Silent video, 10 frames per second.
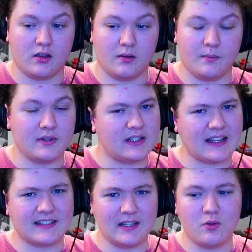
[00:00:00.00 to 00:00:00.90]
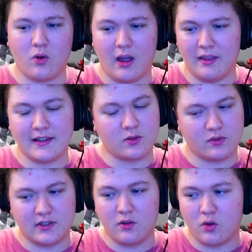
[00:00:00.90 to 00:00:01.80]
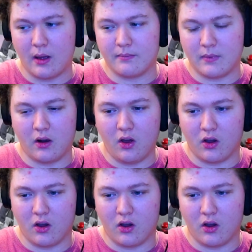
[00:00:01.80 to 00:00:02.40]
But that's still quite a lot